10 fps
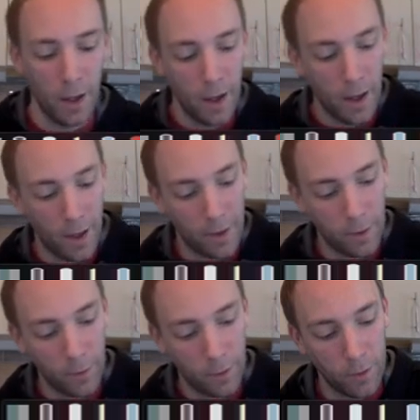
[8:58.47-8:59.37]
And then
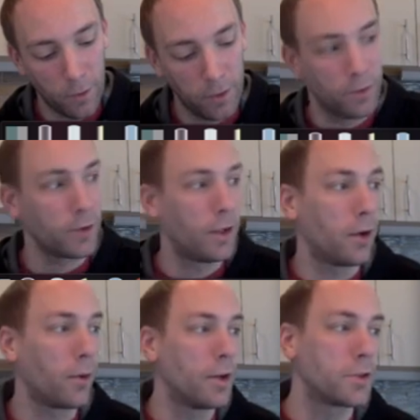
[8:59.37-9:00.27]
1 point for the
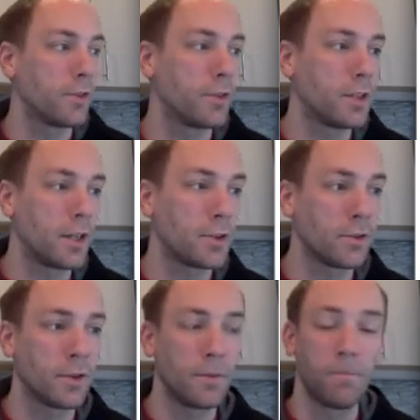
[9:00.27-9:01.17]
equation of the tangent line.